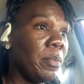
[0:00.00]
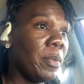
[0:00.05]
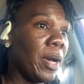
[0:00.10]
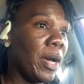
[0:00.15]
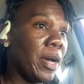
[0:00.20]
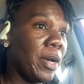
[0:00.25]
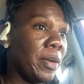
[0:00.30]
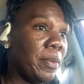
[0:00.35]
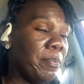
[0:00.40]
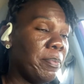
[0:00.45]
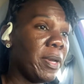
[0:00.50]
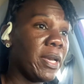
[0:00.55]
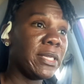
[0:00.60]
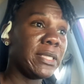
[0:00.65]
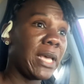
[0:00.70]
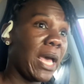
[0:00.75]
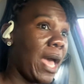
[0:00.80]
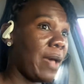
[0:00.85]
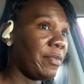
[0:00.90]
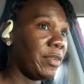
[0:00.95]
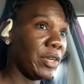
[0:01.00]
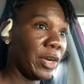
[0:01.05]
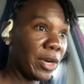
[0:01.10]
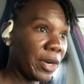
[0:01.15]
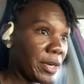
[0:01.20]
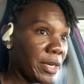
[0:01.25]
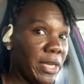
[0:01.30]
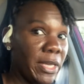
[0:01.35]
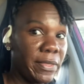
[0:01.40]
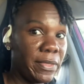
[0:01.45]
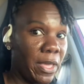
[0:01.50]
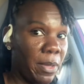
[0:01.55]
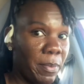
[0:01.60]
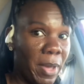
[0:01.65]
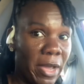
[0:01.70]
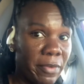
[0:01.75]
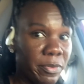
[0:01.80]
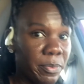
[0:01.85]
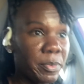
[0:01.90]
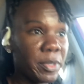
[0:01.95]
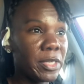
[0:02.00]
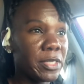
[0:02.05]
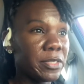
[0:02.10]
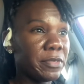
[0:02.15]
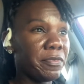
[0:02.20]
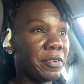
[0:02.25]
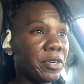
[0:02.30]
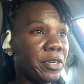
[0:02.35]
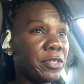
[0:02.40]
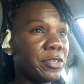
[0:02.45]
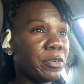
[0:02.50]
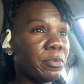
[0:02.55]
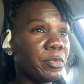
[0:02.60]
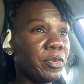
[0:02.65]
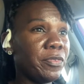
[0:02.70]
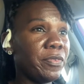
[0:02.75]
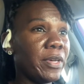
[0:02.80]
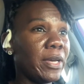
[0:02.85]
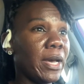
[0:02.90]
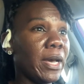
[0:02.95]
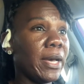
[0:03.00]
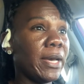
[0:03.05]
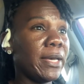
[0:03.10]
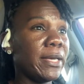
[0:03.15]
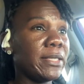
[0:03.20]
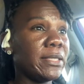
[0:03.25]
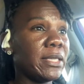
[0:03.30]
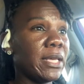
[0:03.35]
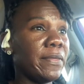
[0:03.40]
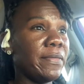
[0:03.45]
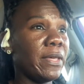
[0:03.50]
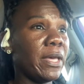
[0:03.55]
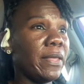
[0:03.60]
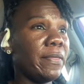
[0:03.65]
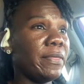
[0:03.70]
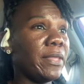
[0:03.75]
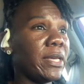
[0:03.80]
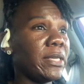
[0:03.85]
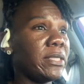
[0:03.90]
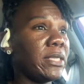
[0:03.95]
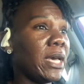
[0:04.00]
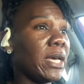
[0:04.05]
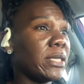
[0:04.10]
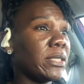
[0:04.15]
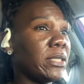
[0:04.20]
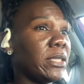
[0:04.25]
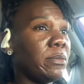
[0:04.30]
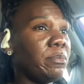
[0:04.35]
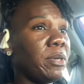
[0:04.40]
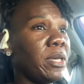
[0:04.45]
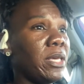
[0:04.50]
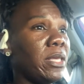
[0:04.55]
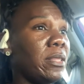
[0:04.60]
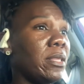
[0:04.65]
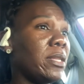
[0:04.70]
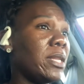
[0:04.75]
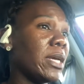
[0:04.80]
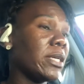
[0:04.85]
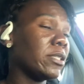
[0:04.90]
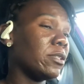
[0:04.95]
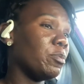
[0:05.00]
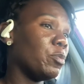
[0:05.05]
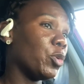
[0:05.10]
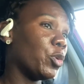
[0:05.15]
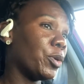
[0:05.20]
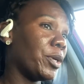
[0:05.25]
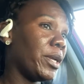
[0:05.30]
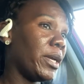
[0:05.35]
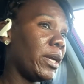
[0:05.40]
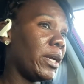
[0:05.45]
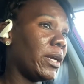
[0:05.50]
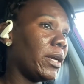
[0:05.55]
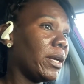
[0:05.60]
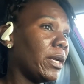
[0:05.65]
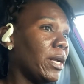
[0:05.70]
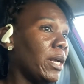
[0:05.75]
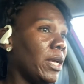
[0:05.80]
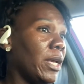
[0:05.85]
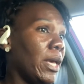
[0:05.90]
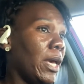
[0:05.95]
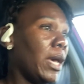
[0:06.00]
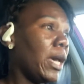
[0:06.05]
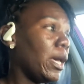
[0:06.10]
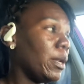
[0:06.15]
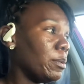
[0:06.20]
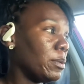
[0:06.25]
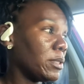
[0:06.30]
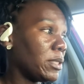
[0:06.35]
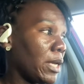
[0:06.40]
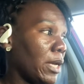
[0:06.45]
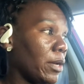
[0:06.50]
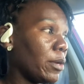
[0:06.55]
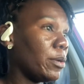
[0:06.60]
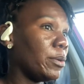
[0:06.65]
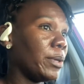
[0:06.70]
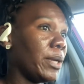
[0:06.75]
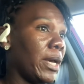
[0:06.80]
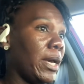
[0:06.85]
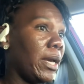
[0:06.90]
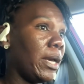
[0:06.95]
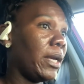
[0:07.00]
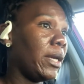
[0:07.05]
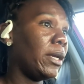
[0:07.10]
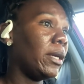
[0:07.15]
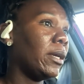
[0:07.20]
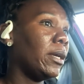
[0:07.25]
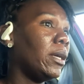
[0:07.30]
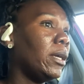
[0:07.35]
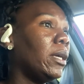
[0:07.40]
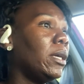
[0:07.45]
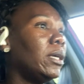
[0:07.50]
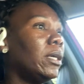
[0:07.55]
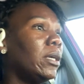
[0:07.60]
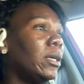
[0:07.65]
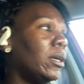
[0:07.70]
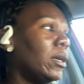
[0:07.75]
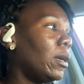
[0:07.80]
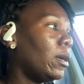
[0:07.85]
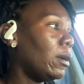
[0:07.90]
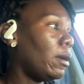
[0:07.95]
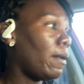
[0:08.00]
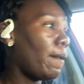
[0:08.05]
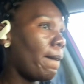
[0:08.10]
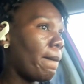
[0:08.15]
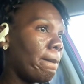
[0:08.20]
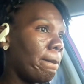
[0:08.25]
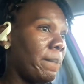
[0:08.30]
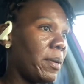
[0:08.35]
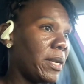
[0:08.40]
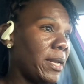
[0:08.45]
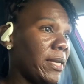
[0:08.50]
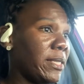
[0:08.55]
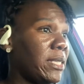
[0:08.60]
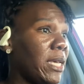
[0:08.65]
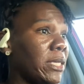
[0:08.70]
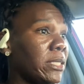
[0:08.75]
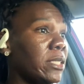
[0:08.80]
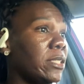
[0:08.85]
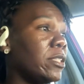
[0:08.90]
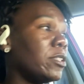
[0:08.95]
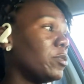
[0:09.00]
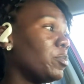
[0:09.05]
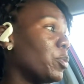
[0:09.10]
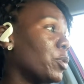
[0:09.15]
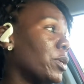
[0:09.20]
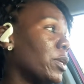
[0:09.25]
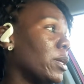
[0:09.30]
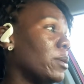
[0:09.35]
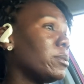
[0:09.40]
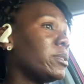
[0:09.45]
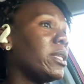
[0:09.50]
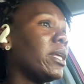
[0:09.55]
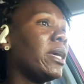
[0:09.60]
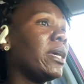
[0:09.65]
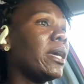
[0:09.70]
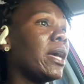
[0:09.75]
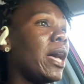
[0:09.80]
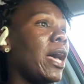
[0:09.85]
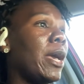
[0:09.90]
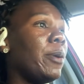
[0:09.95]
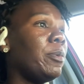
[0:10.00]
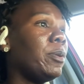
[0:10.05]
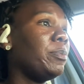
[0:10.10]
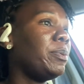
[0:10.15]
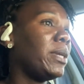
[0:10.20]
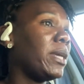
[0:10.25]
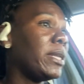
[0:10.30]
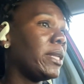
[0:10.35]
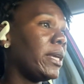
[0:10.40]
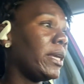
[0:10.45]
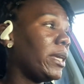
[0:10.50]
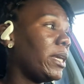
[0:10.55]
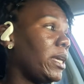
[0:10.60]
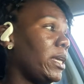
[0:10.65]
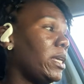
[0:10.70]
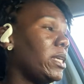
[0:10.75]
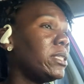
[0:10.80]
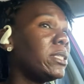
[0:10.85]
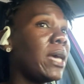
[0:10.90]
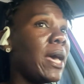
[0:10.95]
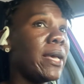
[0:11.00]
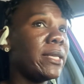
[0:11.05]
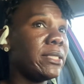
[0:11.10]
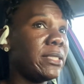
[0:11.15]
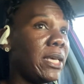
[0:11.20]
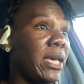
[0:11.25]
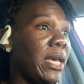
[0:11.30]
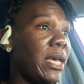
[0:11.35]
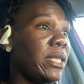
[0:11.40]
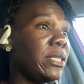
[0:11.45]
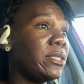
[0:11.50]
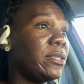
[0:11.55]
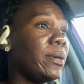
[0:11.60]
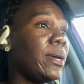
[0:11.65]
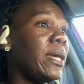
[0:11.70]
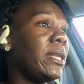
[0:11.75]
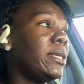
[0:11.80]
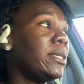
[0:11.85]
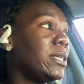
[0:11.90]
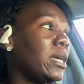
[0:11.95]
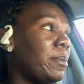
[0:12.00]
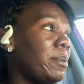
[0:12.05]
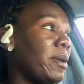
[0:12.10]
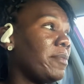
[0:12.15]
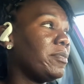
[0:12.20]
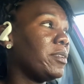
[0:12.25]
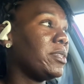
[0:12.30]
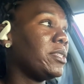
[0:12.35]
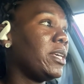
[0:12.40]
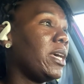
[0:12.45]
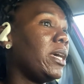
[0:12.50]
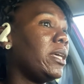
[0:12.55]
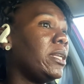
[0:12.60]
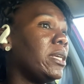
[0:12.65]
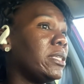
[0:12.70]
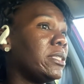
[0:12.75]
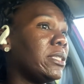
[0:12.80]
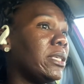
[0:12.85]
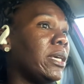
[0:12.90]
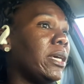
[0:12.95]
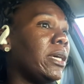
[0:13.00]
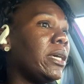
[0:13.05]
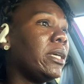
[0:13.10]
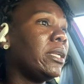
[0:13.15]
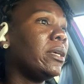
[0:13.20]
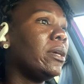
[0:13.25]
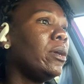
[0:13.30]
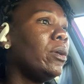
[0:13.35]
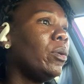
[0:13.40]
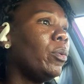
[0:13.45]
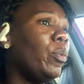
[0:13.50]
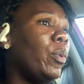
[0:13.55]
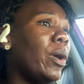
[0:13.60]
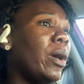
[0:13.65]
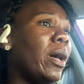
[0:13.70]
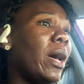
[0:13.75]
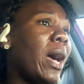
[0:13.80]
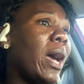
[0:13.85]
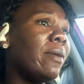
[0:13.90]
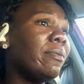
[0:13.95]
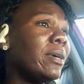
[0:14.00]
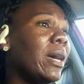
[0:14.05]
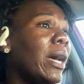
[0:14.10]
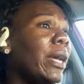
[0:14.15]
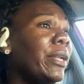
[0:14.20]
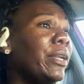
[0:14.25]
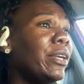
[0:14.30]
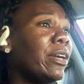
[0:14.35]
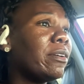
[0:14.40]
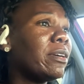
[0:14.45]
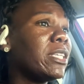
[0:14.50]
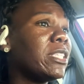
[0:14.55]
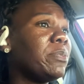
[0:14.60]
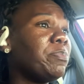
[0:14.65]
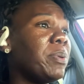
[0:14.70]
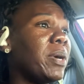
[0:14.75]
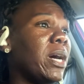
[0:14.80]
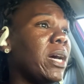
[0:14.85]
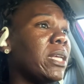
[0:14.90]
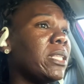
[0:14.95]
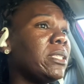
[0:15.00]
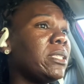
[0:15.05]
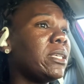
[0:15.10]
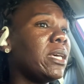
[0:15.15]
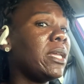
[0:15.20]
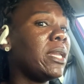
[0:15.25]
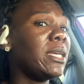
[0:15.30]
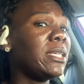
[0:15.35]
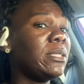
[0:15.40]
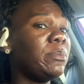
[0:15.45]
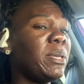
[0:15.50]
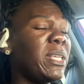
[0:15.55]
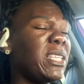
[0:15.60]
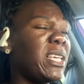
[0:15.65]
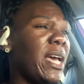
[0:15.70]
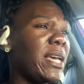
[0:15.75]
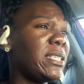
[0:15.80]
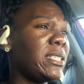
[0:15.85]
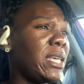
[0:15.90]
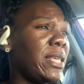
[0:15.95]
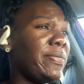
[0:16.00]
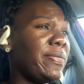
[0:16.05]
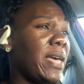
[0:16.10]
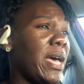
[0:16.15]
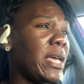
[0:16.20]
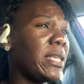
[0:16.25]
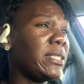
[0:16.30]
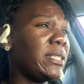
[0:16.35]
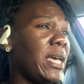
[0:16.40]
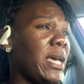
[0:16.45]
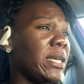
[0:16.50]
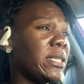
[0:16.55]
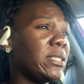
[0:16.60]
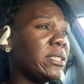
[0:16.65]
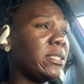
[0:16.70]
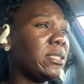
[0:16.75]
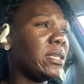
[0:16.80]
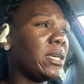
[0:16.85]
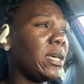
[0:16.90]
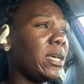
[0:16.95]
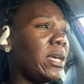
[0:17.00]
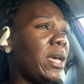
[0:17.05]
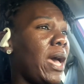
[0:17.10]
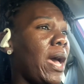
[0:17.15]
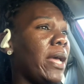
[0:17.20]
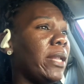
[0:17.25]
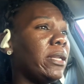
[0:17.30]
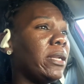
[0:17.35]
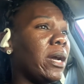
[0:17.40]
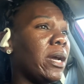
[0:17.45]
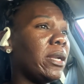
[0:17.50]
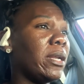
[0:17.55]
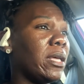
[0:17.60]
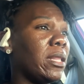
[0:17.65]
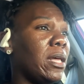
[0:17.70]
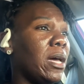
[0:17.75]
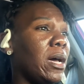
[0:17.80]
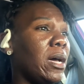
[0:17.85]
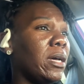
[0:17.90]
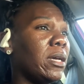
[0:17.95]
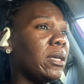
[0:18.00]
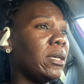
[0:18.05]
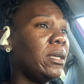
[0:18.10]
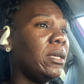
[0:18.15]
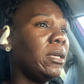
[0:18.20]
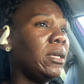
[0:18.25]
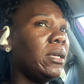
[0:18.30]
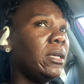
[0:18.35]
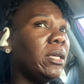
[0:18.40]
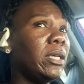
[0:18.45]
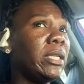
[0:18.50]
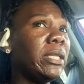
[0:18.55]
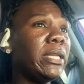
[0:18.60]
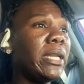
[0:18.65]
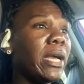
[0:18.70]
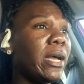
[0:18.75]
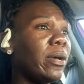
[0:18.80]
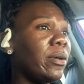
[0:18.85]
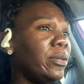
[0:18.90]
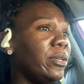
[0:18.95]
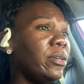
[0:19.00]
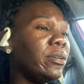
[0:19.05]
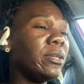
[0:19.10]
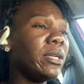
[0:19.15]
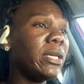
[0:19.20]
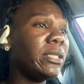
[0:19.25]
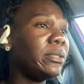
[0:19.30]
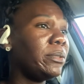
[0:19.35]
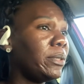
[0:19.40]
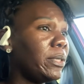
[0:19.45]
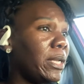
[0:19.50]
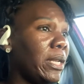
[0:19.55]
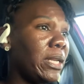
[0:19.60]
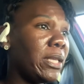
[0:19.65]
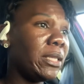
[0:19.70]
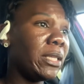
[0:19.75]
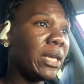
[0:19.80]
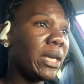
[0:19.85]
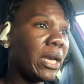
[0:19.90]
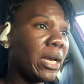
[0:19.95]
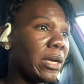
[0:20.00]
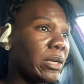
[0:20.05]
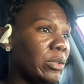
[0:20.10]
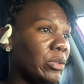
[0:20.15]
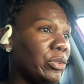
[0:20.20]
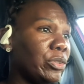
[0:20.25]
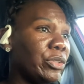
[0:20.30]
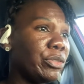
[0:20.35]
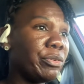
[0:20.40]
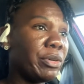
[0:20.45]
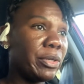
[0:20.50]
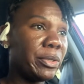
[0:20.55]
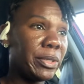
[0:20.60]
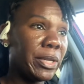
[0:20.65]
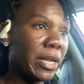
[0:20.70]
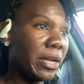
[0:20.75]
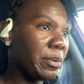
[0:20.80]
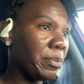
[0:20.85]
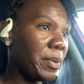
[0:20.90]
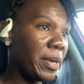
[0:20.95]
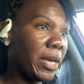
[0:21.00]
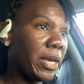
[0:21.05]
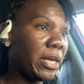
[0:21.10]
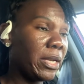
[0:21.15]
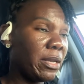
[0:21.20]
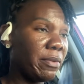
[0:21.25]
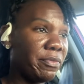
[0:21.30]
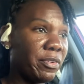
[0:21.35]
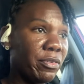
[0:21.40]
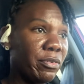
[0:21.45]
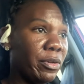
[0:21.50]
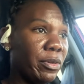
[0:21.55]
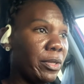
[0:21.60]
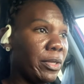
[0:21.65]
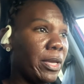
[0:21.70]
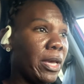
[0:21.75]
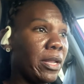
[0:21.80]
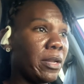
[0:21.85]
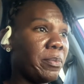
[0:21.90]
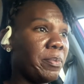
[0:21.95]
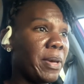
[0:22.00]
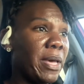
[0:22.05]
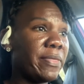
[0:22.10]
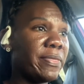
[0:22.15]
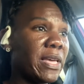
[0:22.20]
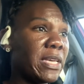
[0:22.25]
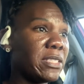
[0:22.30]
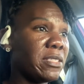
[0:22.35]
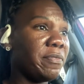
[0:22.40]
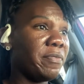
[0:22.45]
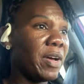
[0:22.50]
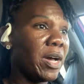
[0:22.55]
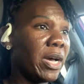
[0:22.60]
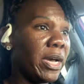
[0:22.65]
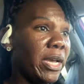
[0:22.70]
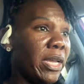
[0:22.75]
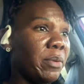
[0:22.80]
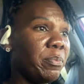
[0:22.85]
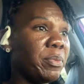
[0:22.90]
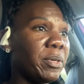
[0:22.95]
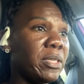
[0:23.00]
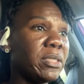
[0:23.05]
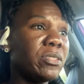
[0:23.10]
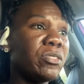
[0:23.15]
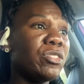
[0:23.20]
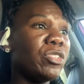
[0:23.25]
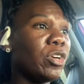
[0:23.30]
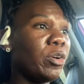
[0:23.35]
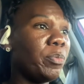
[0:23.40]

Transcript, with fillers: Um, because I haven't heard anything back from these furniture moving guys. And then they texted me the next morning and I was like, okay. But I texted this morning, I was like, I will be getting keys at 10. So anytime after 10 is good. Well, I've gotten no response and I sent, I sent that text at nine o'clock now, you're not doing anything else. You're rolling out of bed. If you're rolling out of bed, that's fine because no